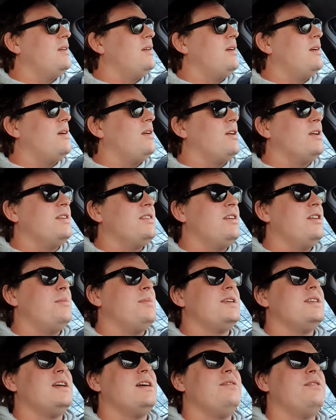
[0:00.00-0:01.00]
I consider
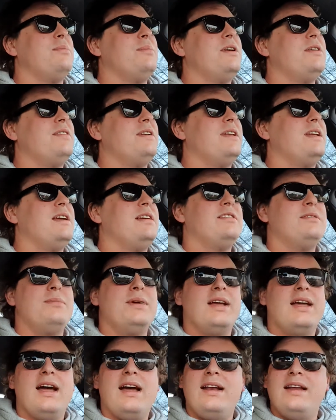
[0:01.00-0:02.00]
myself a bit of a decent
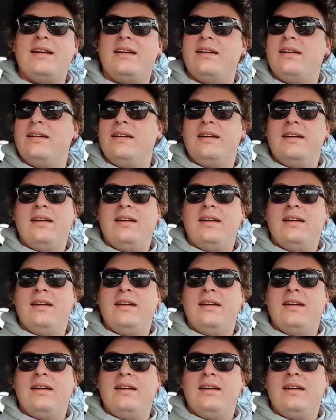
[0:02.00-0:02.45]
mechanic.